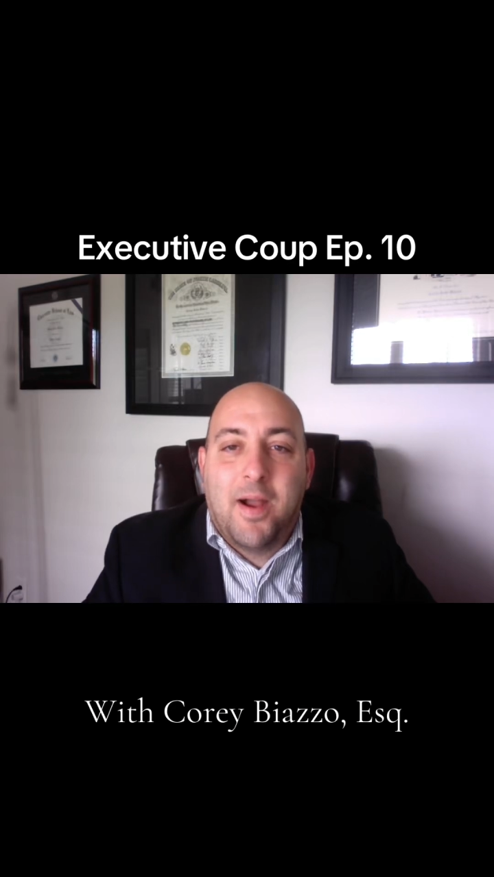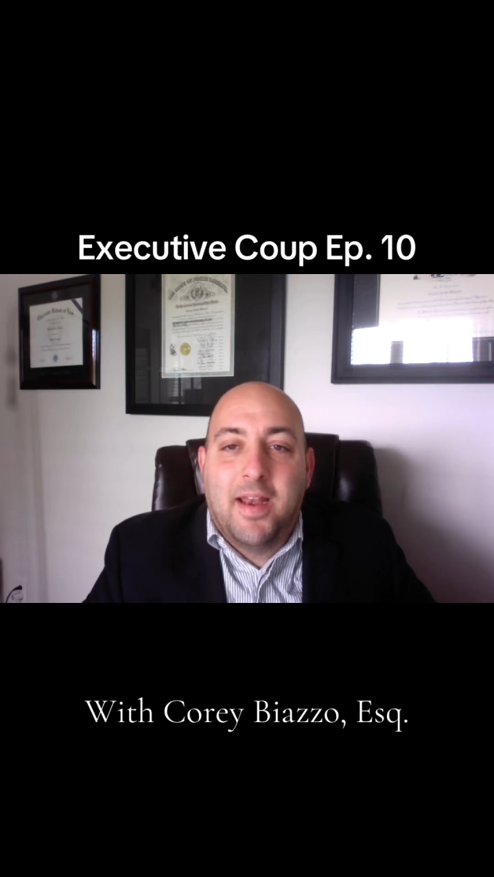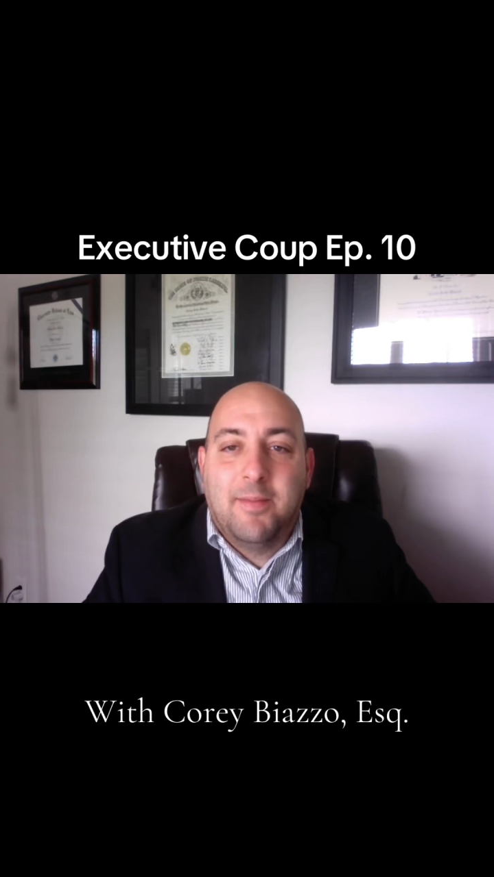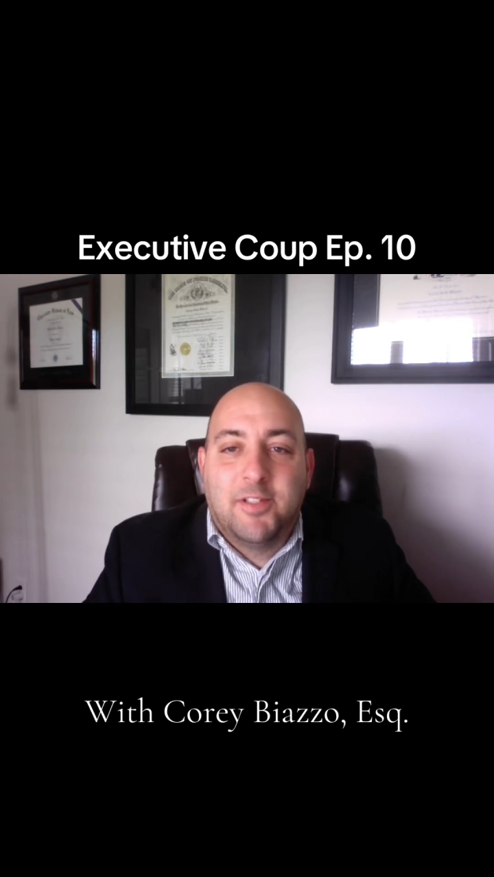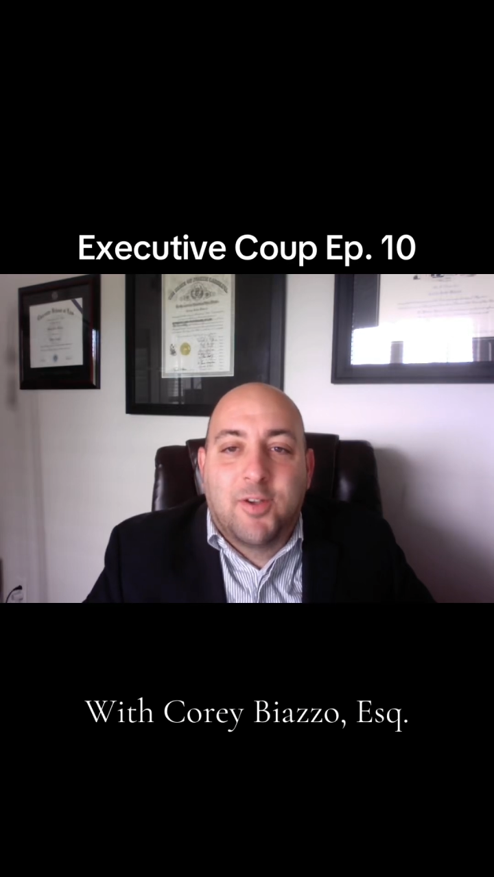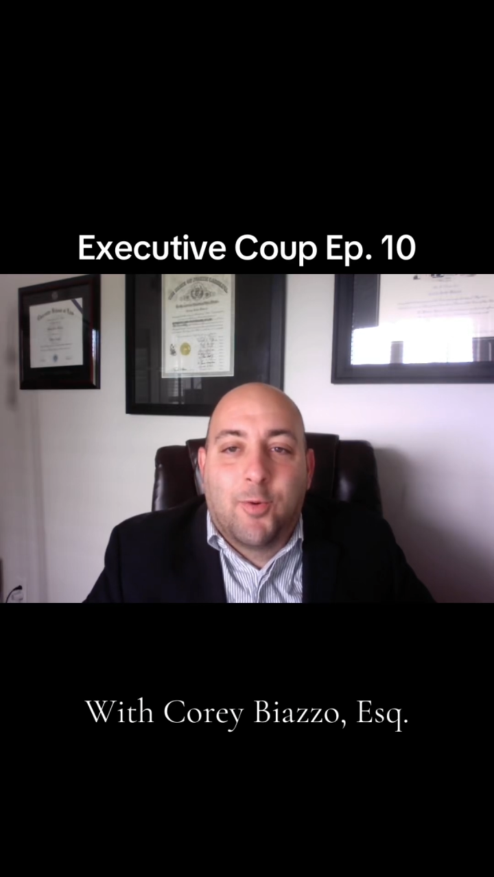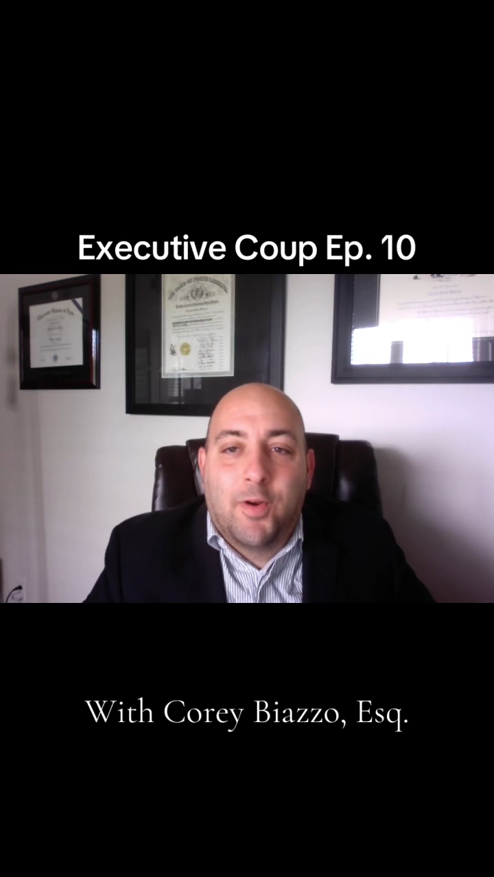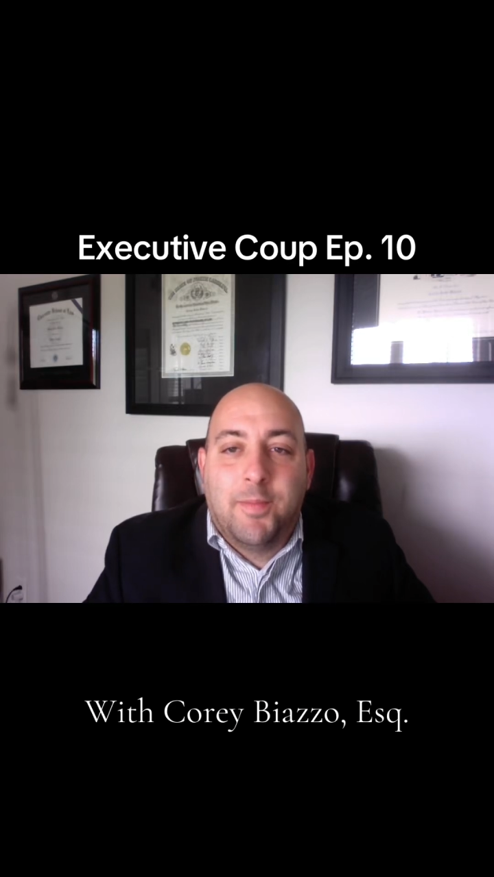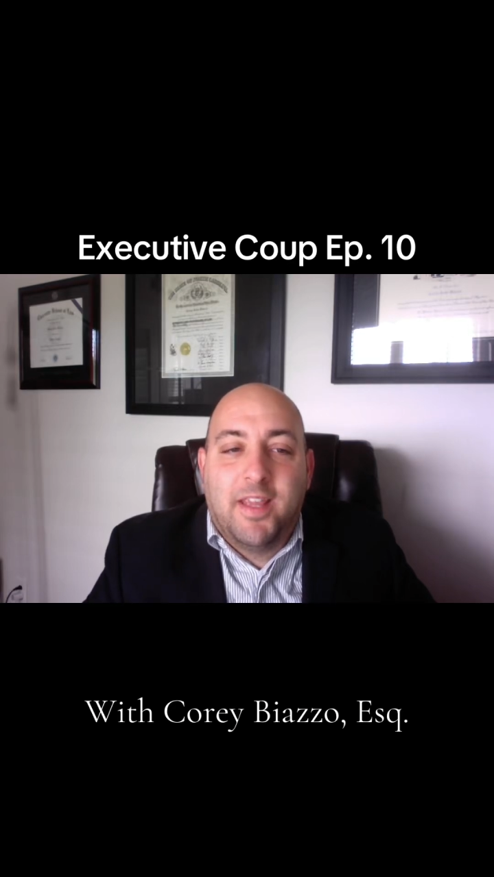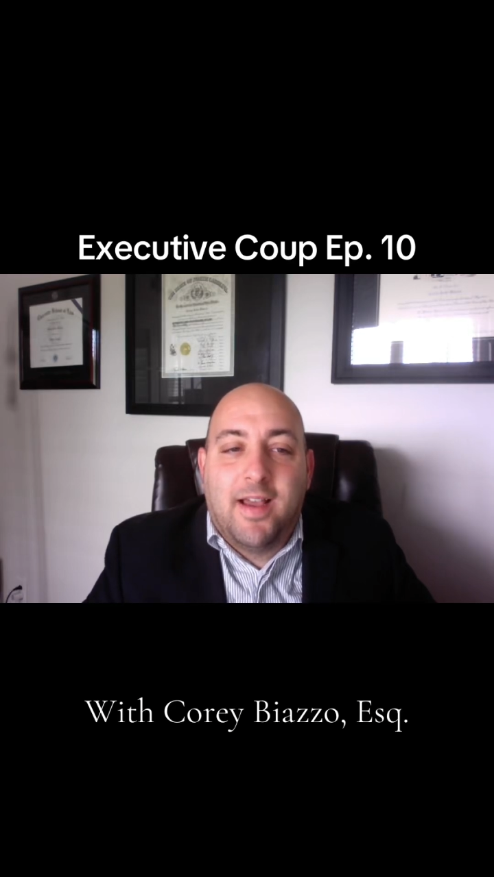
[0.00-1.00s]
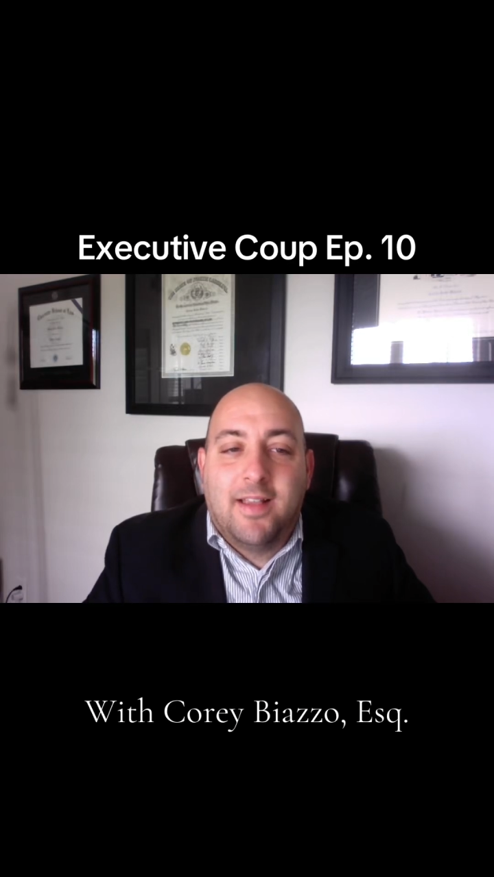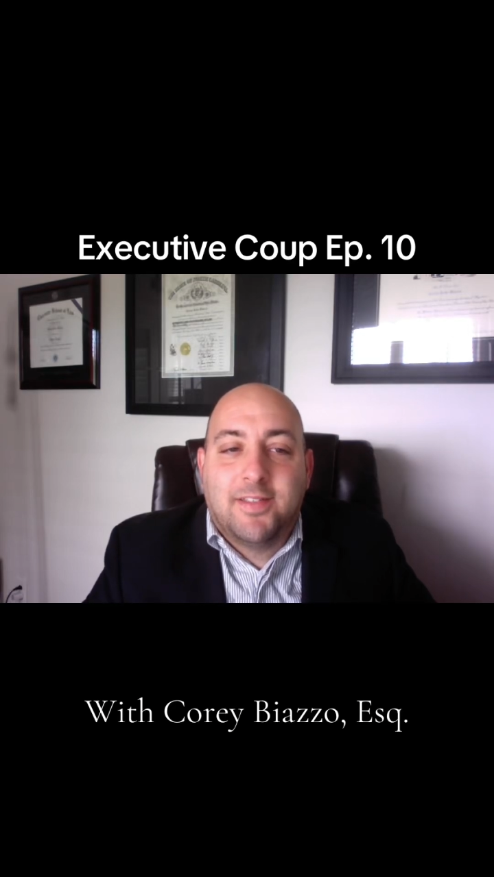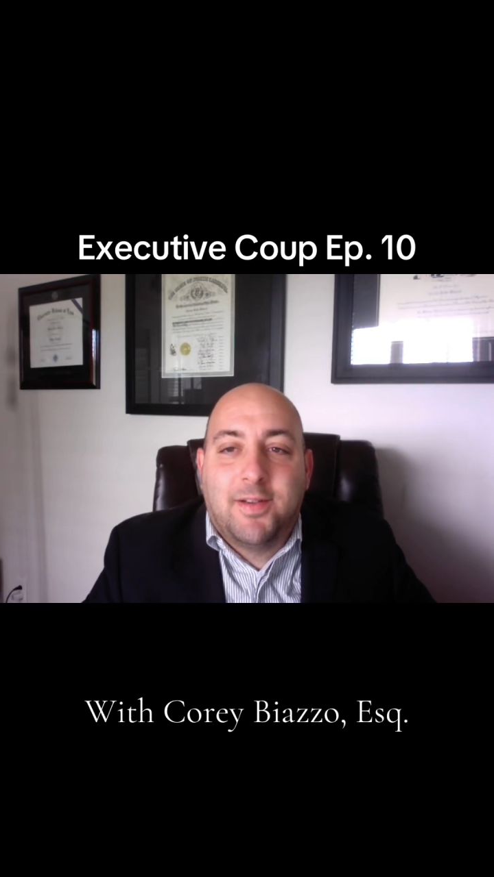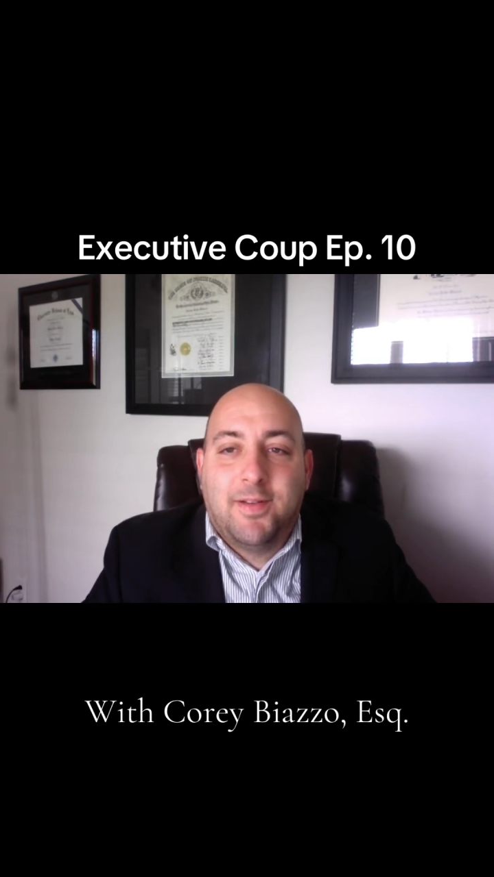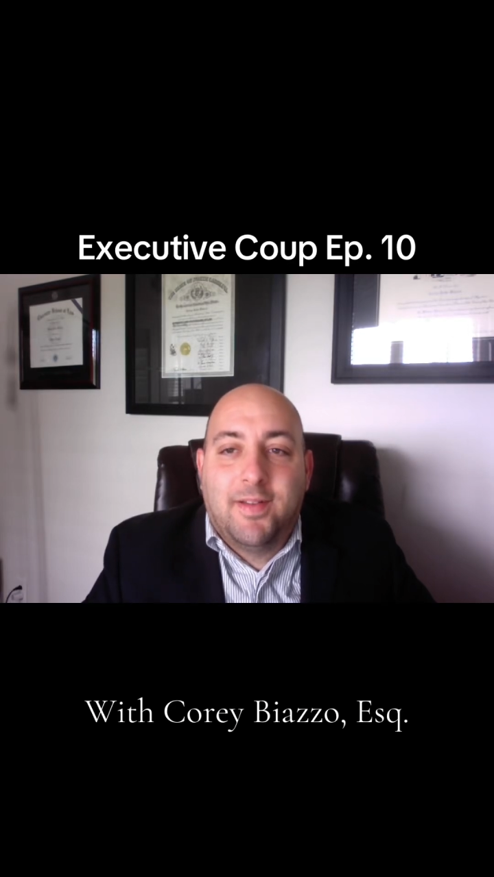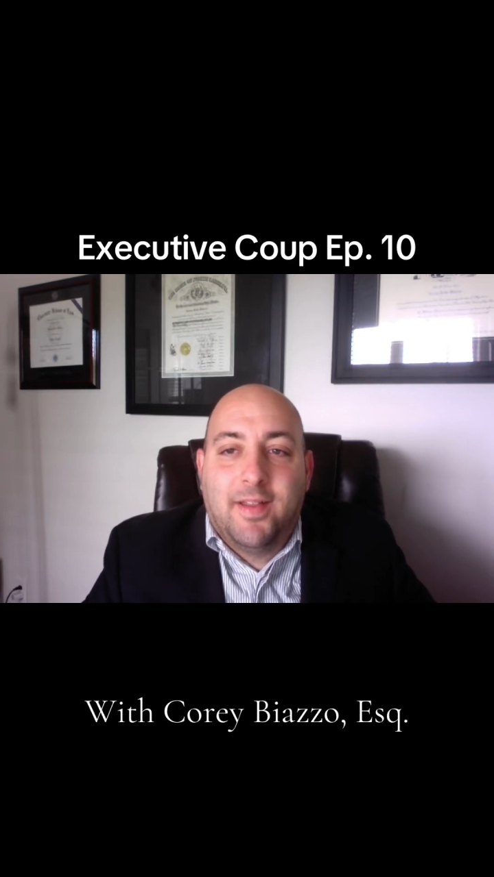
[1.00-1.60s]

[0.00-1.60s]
name is Corey Biazzo,